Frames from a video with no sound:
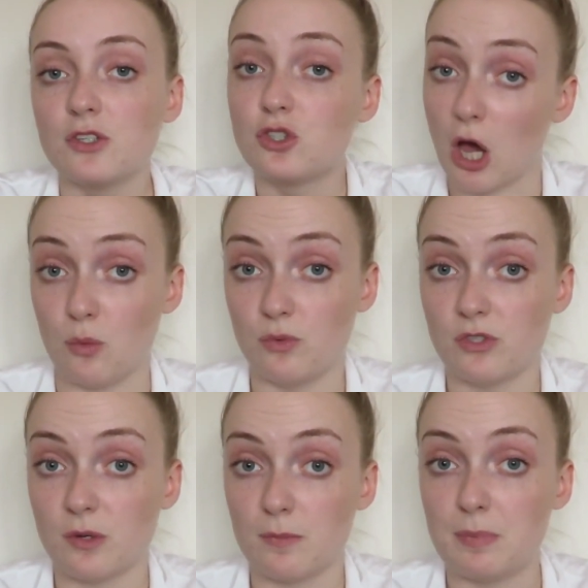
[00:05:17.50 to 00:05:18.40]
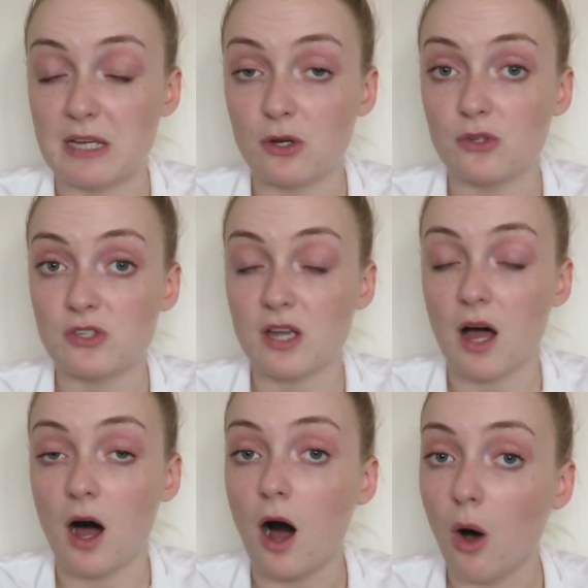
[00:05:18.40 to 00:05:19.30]
don't.
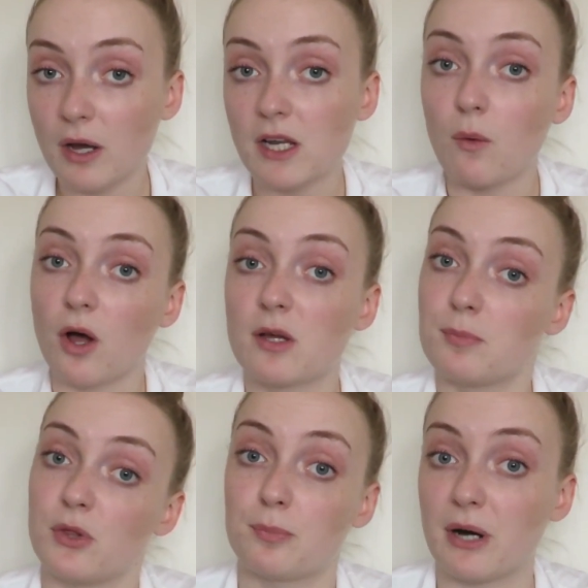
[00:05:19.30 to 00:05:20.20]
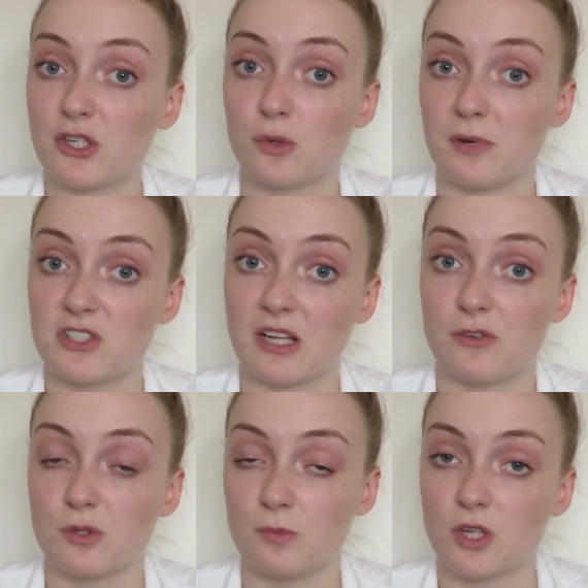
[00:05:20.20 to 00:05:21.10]
Because I know I can put the pressure on
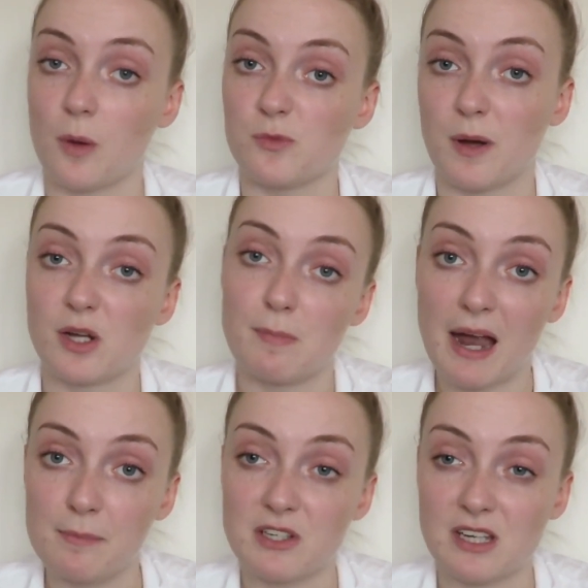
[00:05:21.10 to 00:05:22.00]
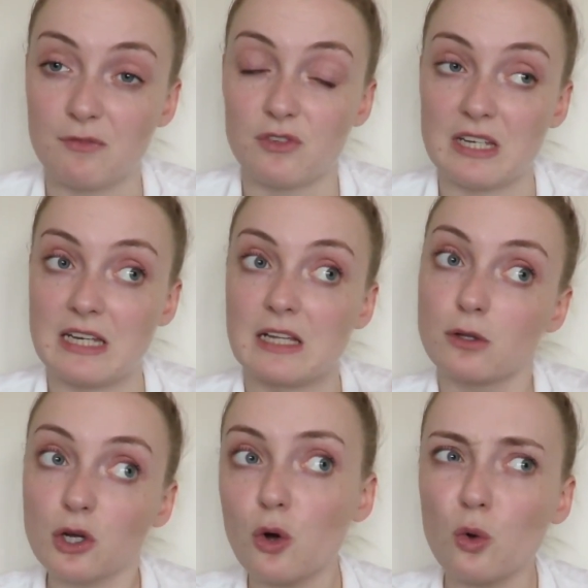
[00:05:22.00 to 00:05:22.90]
myself sometimes by comparing myself and thinking,
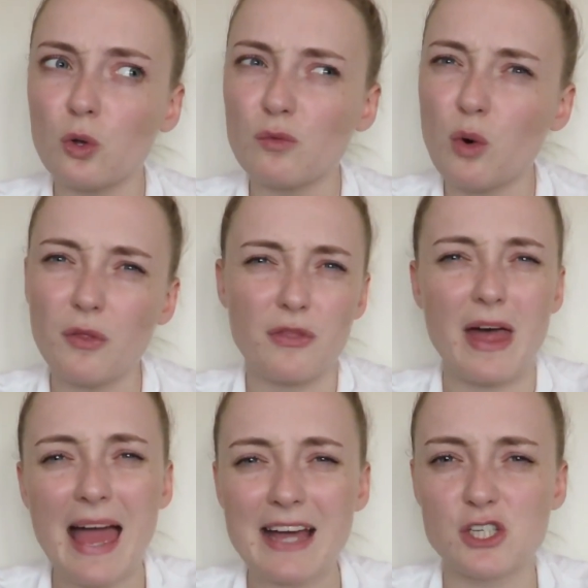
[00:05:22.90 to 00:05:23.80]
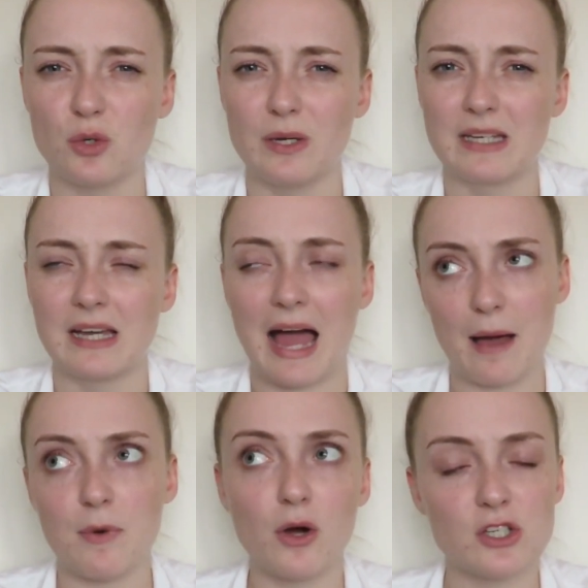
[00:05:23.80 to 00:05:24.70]
look at all of what they're doing.
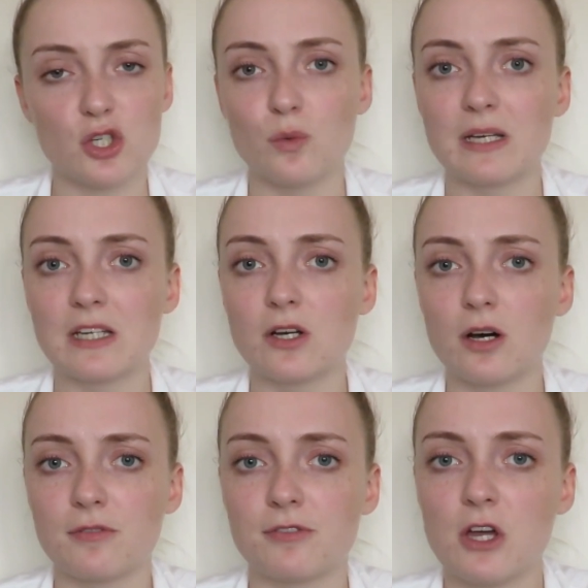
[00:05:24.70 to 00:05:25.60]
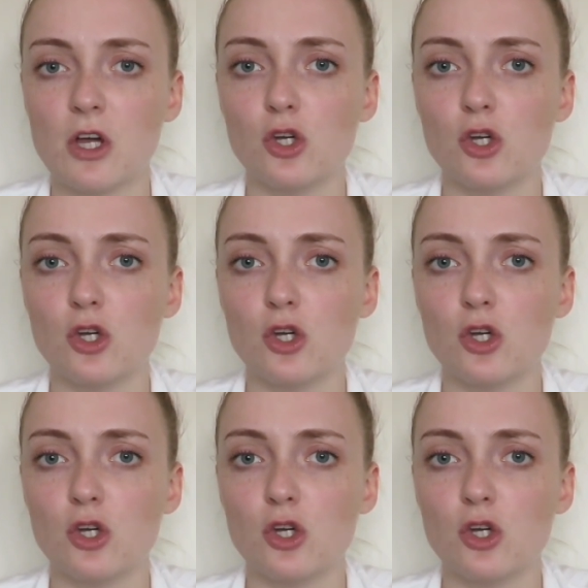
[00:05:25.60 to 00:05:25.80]
Am I doing enough?